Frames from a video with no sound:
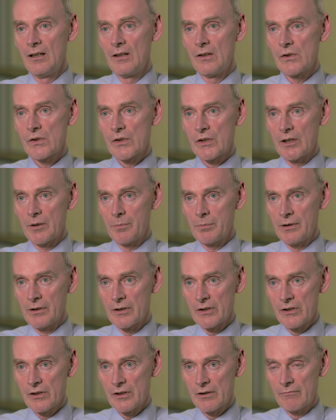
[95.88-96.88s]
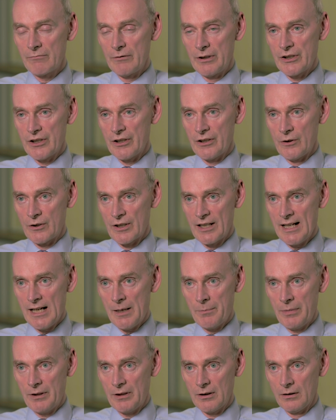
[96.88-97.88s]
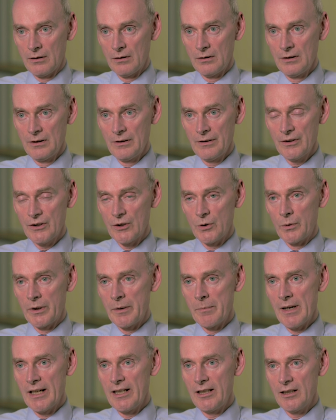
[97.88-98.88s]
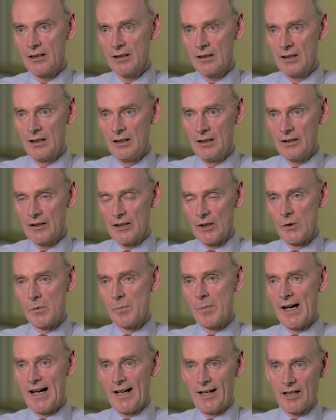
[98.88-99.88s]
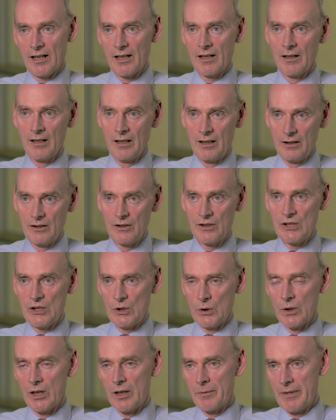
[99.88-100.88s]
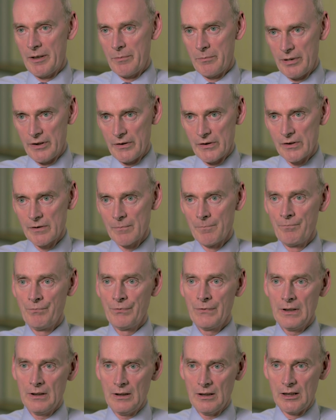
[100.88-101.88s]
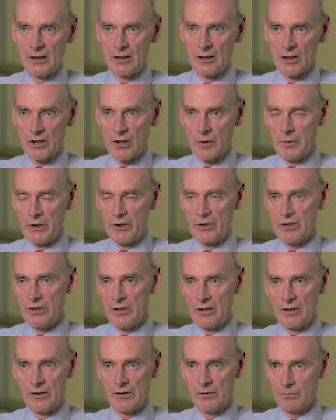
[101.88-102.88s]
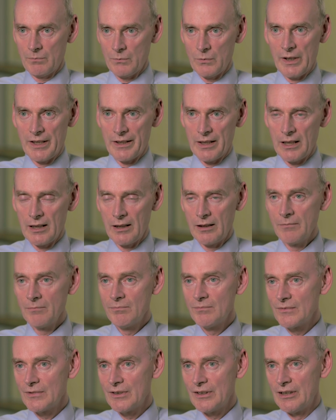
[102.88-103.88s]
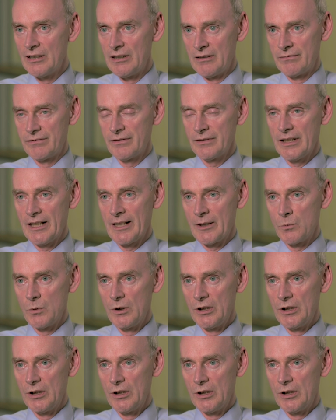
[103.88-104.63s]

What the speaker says: surplus return on capital that we make goes back to our members in the communities where they live and